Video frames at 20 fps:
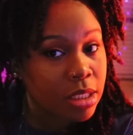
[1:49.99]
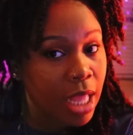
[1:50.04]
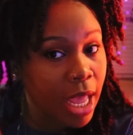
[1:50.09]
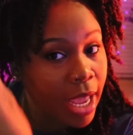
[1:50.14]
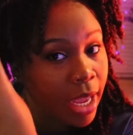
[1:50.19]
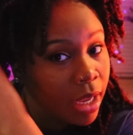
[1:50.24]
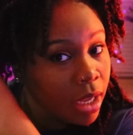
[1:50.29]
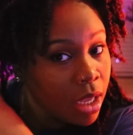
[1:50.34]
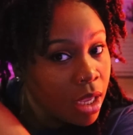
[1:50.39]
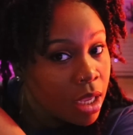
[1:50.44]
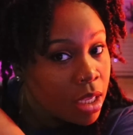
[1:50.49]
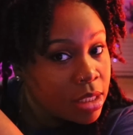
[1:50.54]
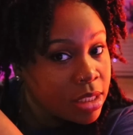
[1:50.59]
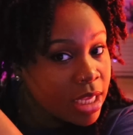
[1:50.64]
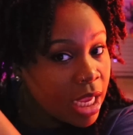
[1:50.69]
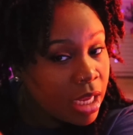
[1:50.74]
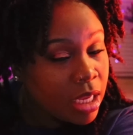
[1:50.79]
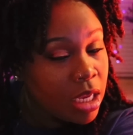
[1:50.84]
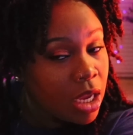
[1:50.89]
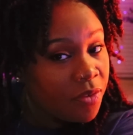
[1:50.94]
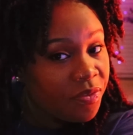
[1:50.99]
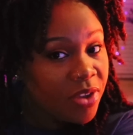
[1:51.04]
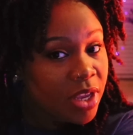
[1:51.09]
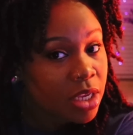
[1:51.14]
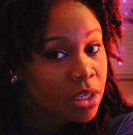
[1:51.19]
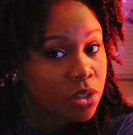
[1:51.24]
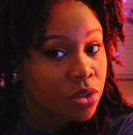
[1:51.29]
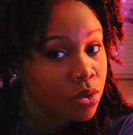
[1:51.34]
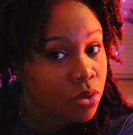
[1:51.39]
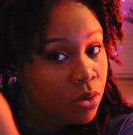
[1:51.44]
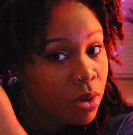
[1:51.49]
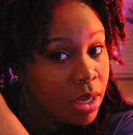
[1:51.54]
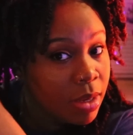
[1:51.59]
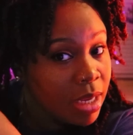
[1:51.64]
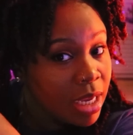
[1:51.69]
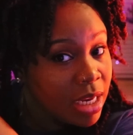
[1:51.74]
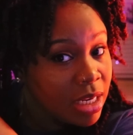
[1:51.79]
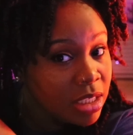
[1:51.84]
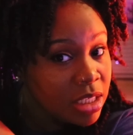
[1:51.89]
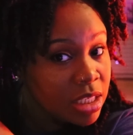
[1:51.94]
Like taking your fingers through and
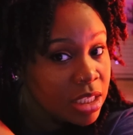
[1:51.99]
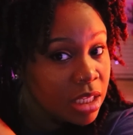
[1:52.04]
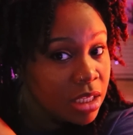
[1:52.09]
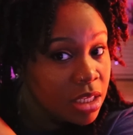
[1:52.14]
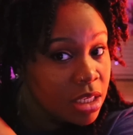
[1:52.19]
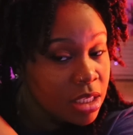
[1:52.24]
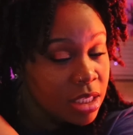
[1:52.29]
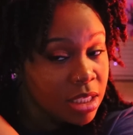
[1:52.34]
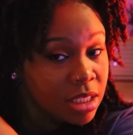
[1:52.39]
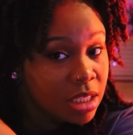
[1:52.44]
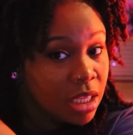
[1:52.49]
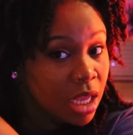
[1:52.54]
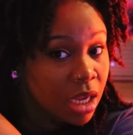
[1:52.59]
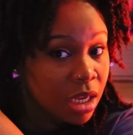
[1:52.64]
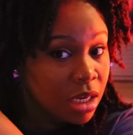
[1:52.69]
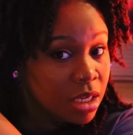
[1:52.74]
getting just a little stuck